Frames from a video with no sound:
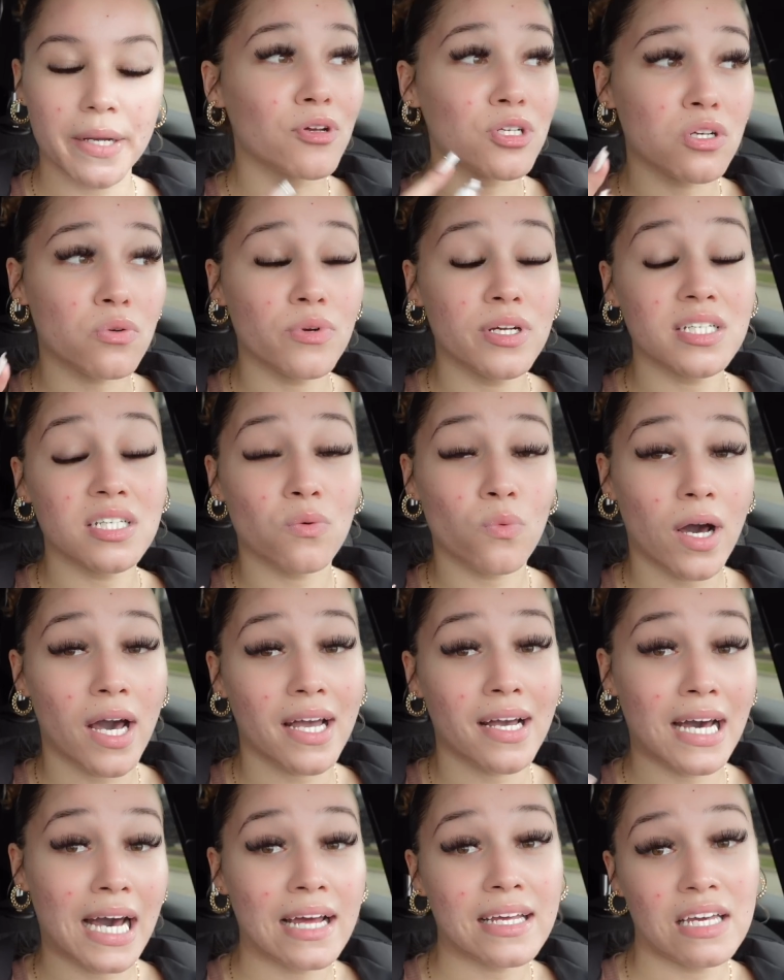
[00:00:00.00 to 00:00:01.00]
There's a reason why
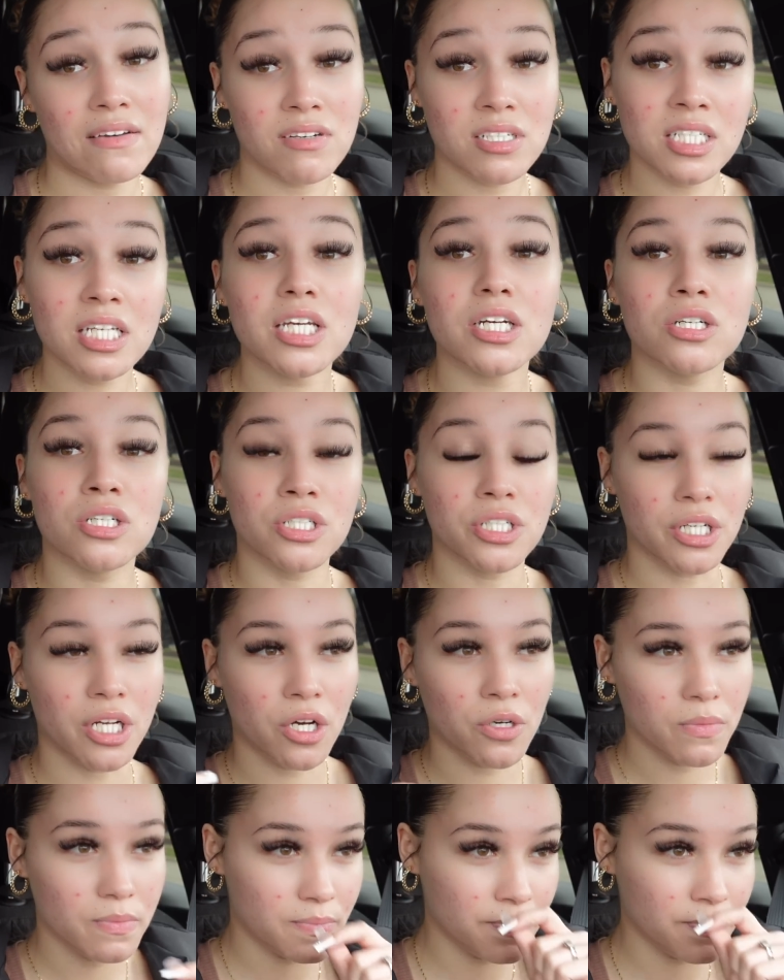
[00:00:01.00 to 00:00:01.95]
God gave us tears, you know?